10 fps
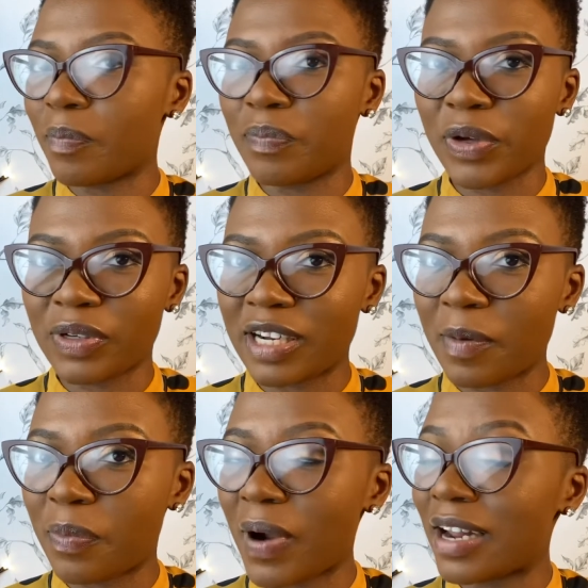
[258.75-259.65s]
building
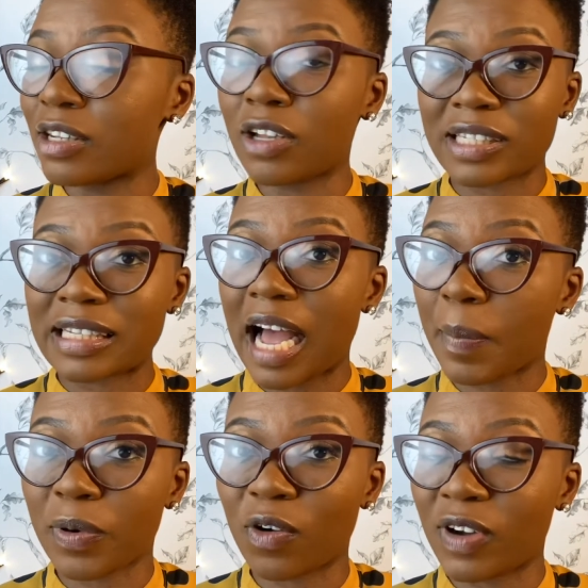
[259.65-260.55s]
a brand doesn't
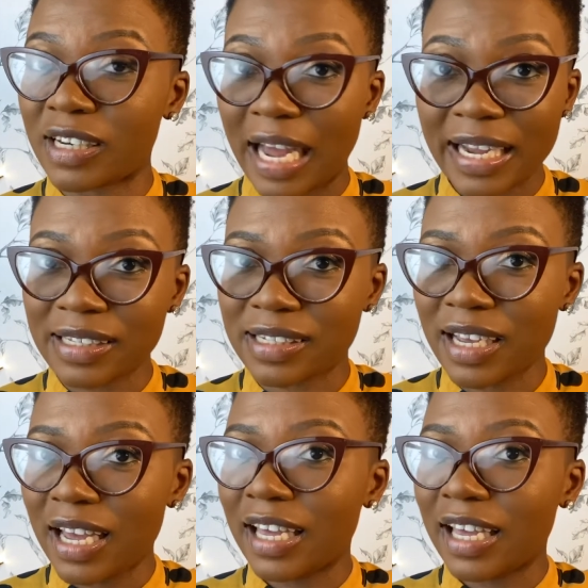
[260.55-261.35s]
happen overnight.